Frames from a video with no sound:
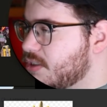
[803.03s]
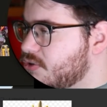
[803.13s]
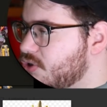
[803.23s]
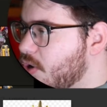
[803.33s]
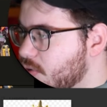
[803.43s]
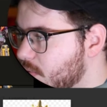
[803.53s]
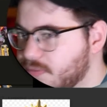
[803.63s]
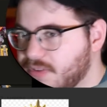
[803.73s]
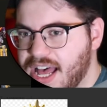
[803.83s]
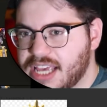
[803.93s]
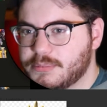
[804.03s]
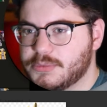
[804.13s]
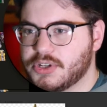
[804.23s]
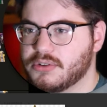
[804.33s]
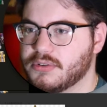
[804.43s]
jungle vibe,
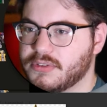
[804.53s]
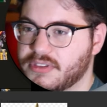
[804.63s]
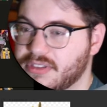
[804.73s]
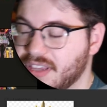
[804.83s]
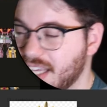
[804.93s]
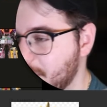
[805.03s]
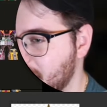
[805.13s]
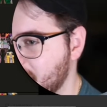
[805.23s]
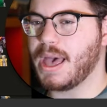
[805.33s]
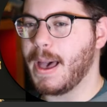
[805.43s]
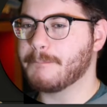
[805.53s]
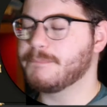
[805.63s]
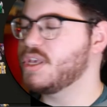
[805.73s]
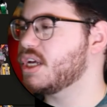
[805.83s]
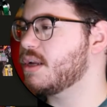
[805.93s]
jungle theming.
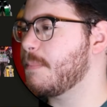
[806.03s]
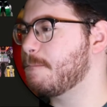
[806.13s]
I'm gonna